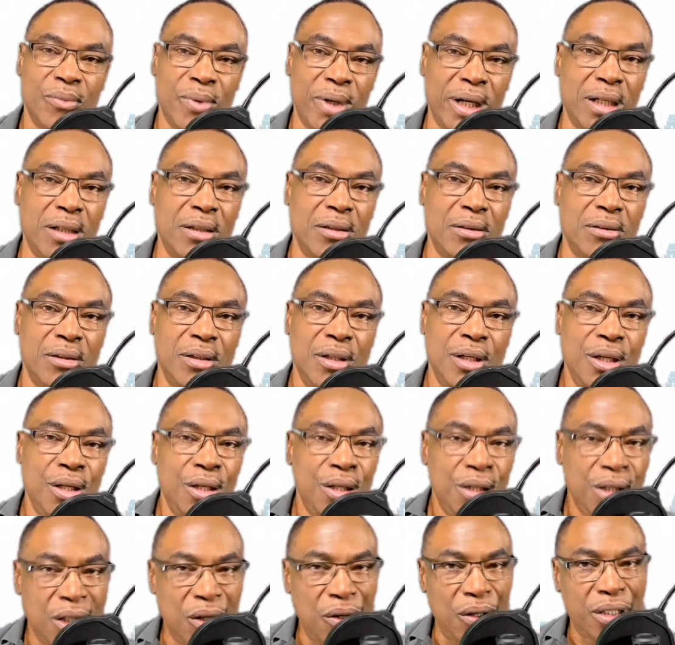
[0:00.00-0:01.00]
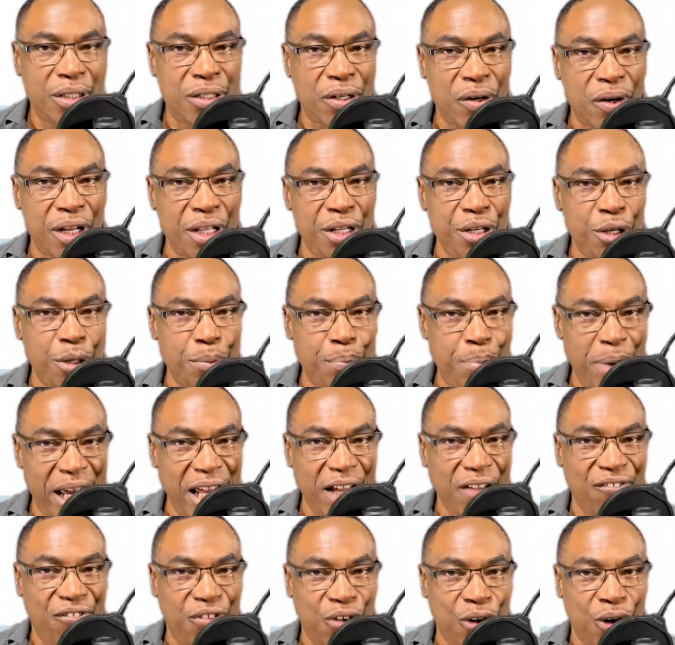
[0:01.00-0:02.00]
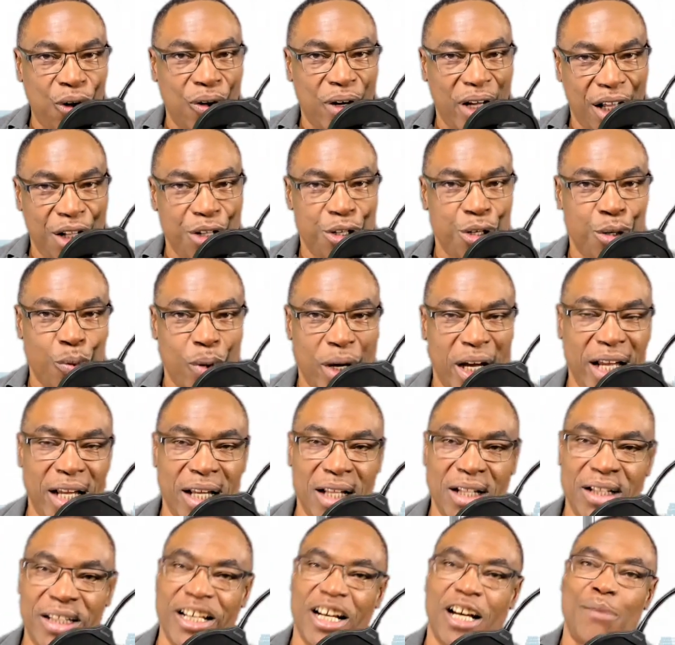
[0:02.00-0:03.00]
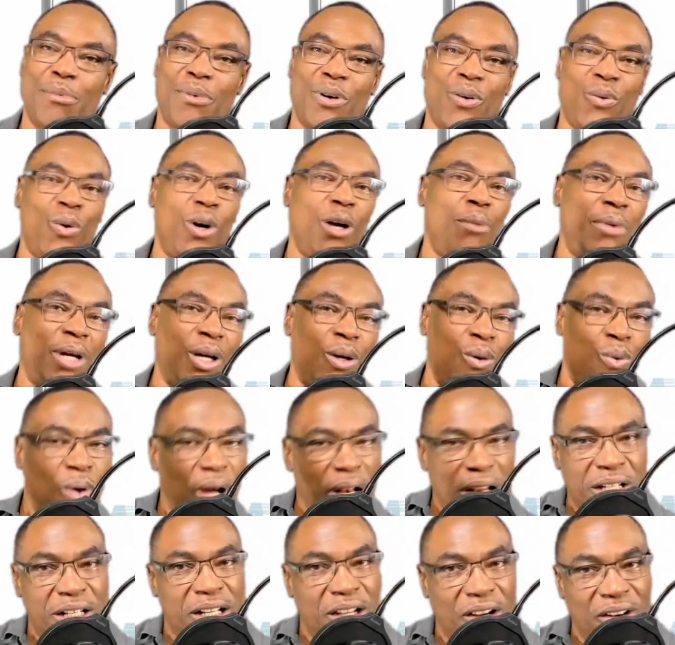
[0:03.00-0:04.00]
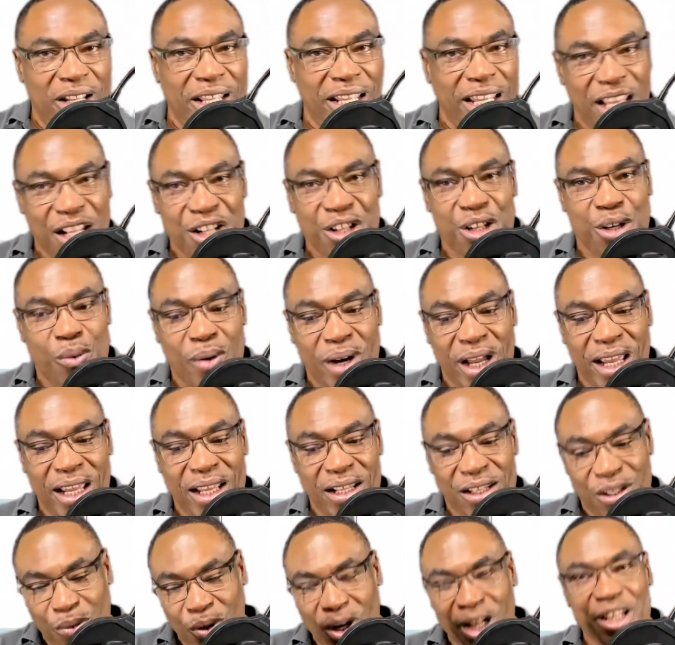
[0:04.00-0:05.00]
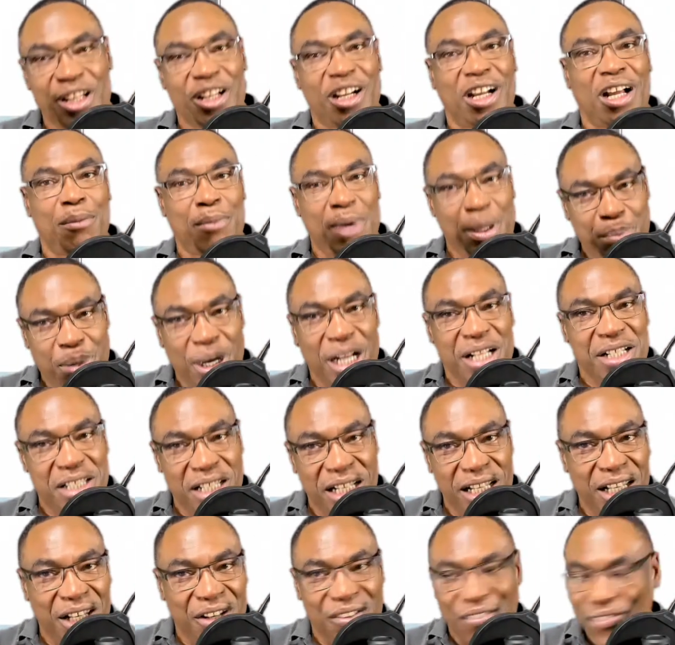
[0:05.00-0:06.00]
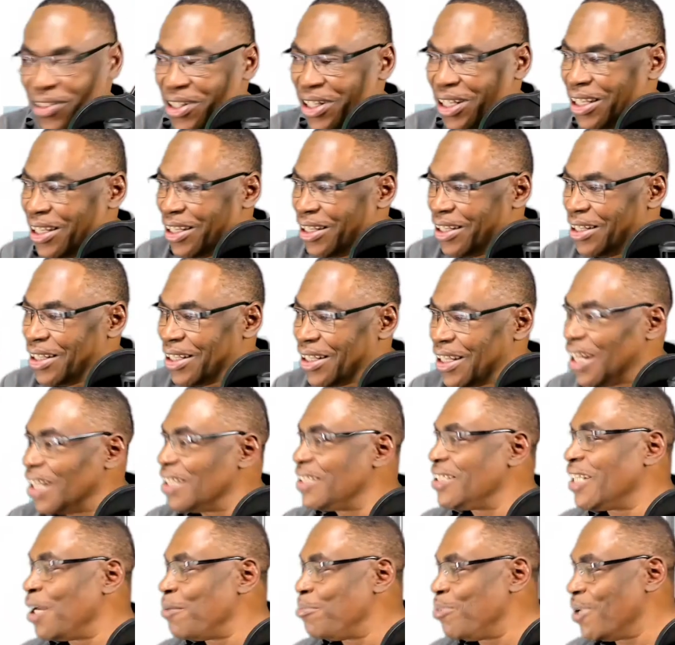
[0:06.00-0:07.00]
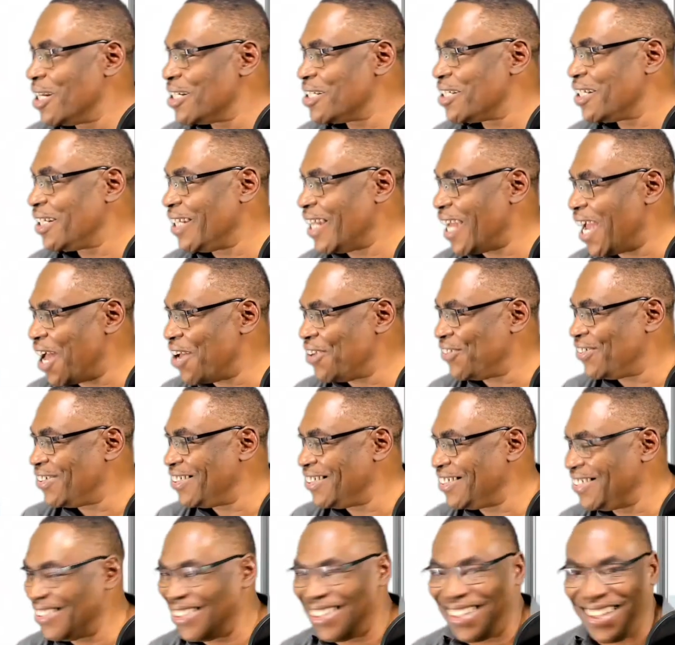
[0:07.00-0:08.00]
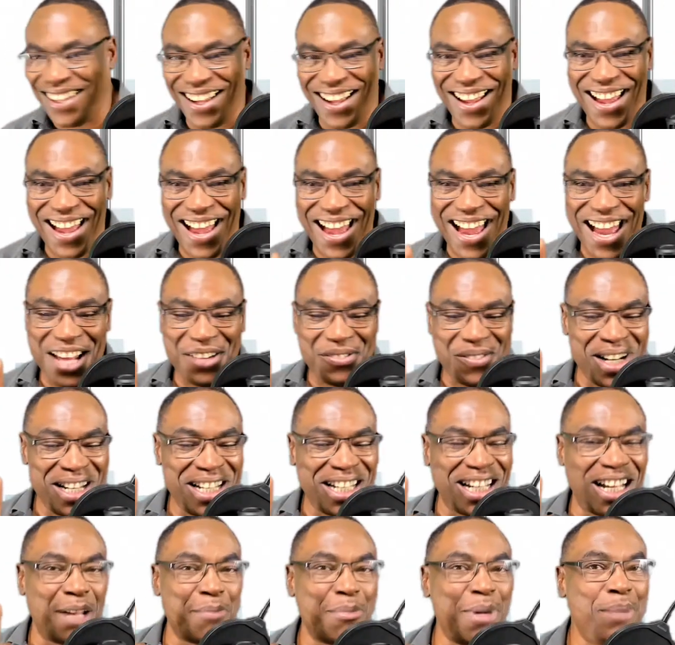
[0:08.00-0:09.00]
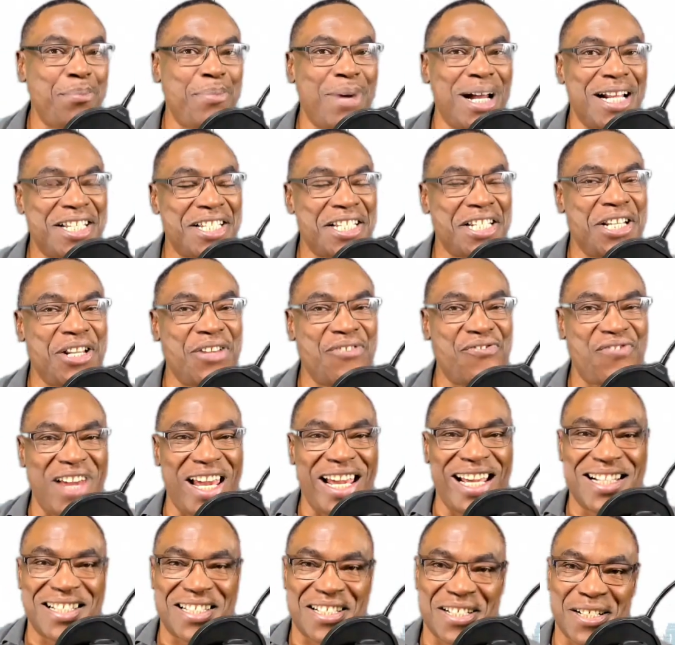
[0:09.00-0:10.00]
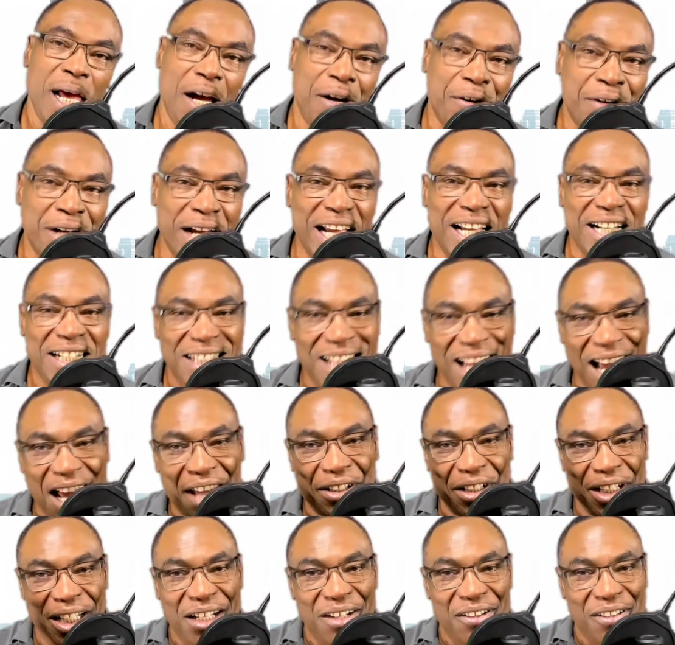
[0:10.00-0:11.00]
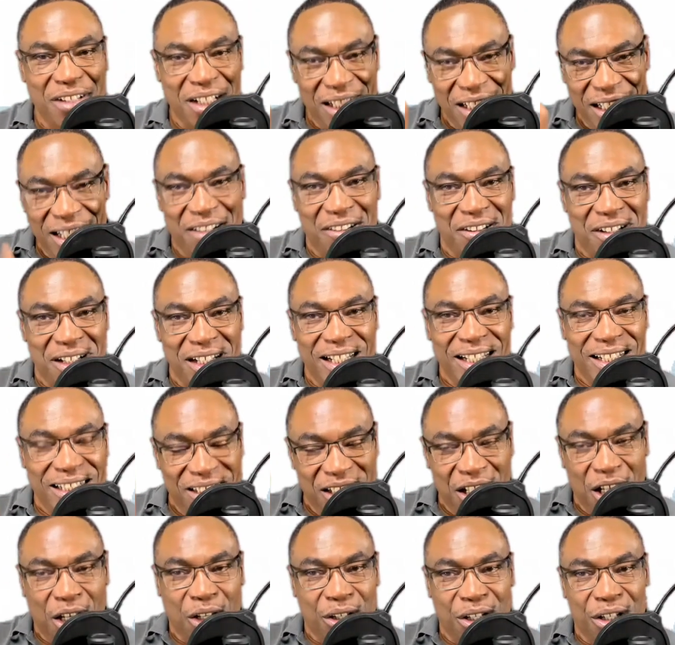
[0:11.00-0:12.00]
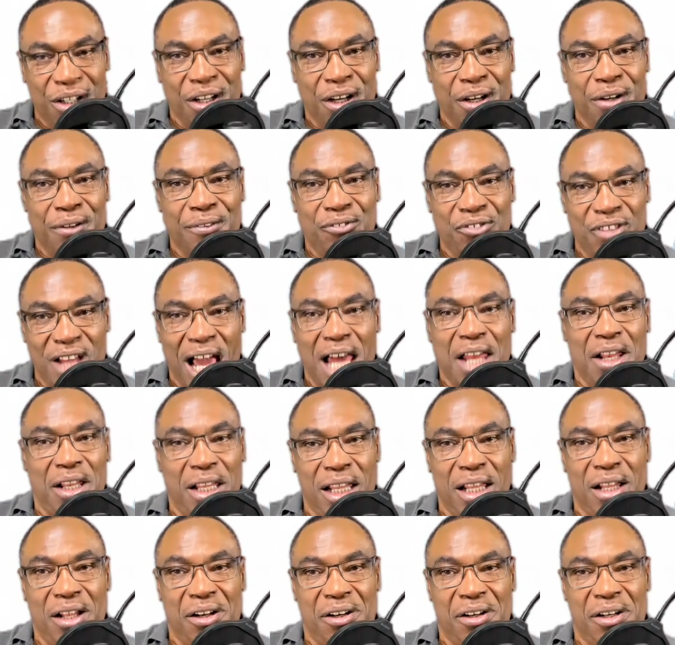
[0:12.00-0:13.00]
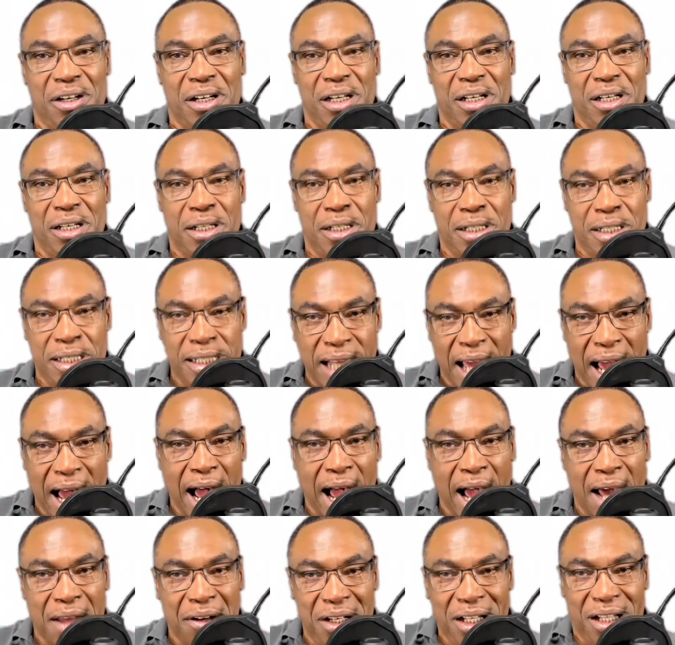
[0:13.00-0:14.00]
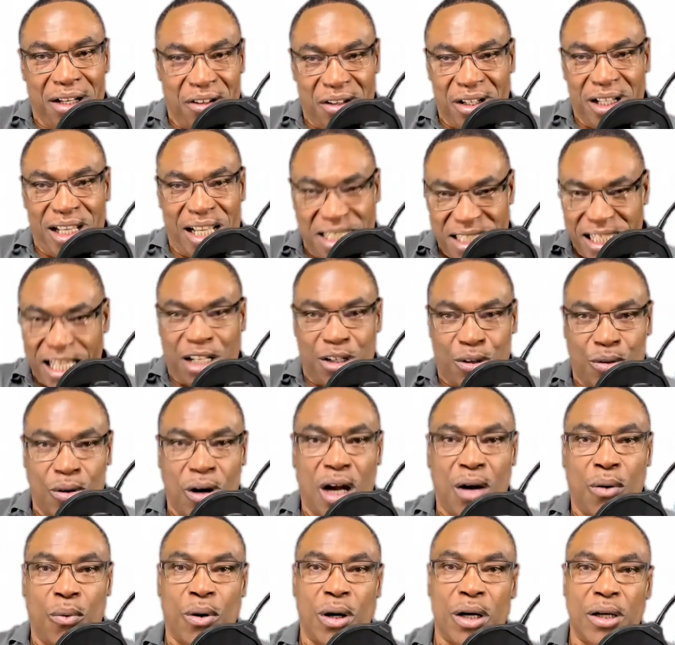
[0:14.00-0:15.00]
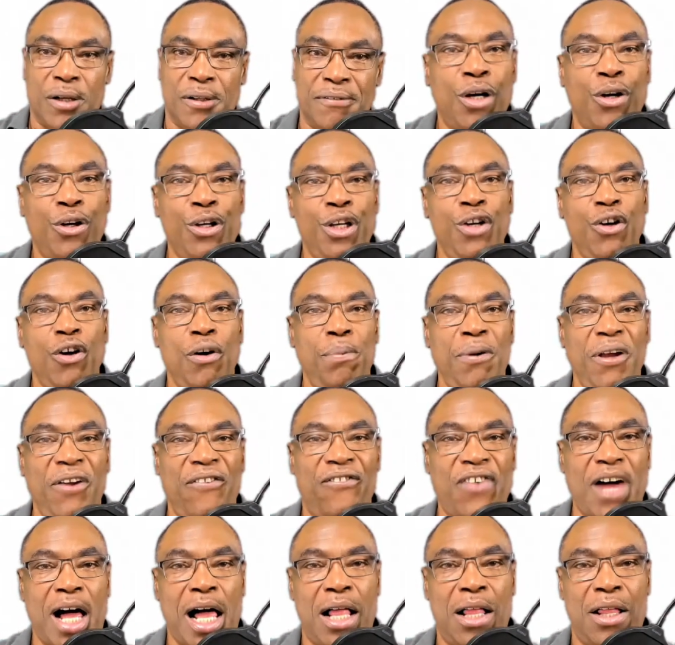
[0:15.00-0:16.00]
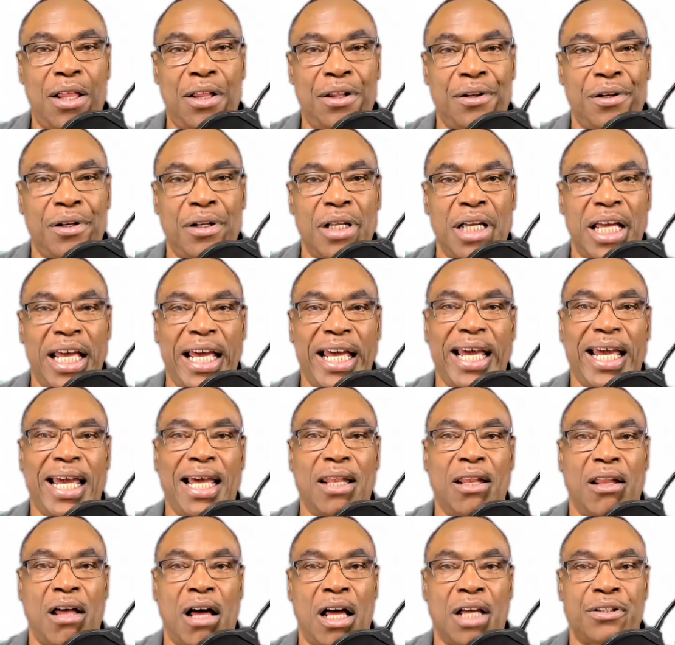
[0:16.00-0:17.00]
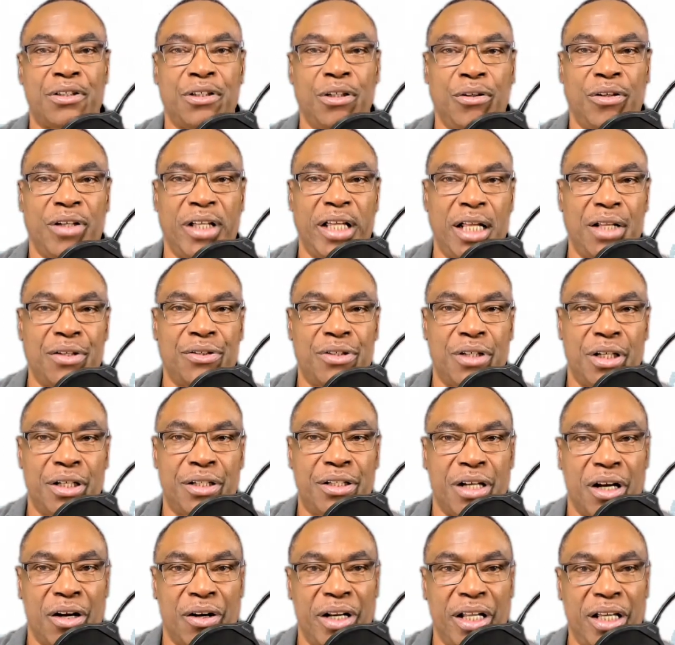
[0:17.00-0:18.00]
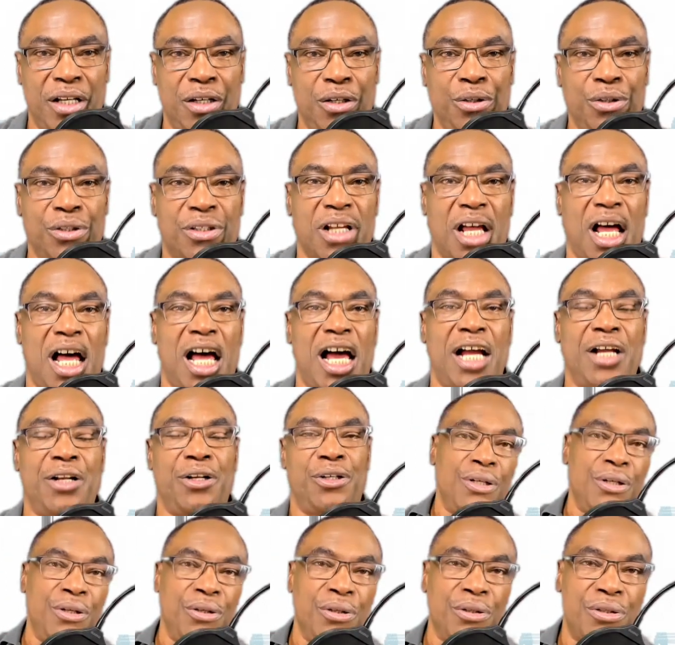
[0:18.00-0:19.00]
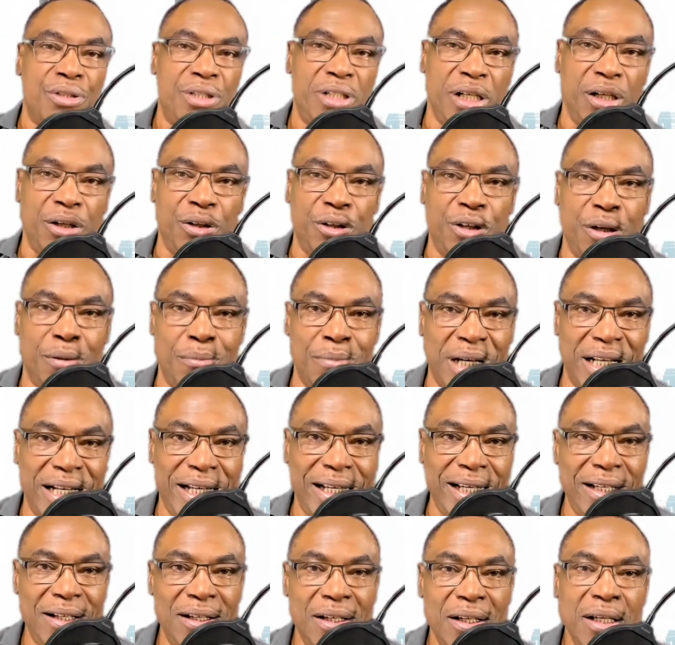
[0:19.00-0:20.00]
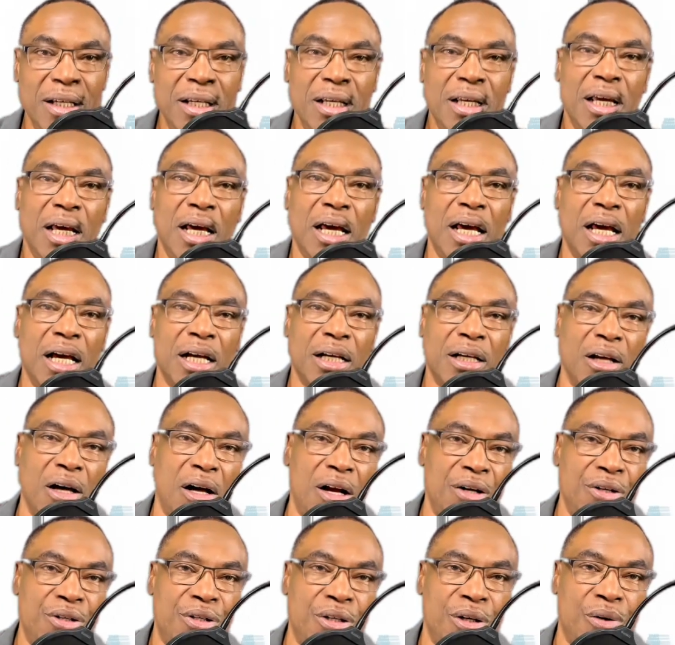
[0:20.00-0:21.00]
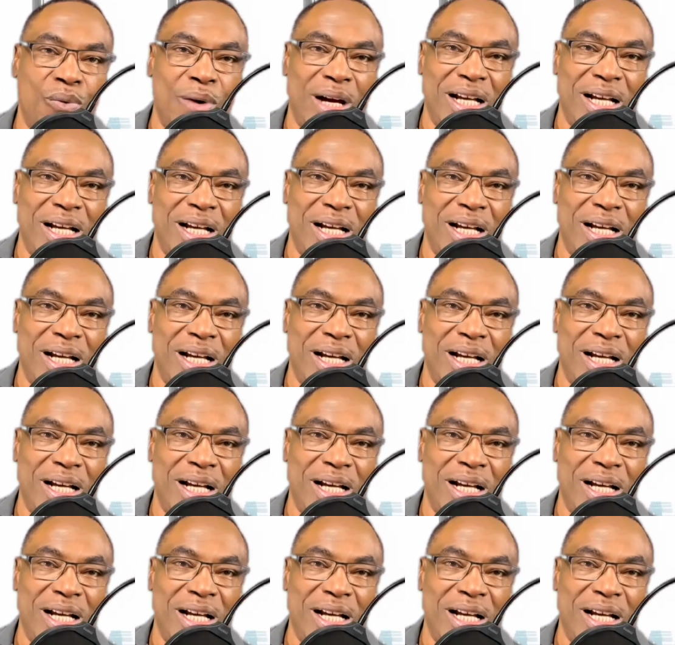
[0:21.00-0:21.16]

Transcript: Well, no attorney you're paying for in your way. There will be, will be one attorney in your way, the one you're going to be punching into. Can I say punching now? God, ah, when you gonna be punching in the face? Okay, not literally, literally. No, no, no, not literally. Not literally, I said the wrong word. So you'll be filing a lawsuit against the attorney who signed to steal your money, uh, garnish your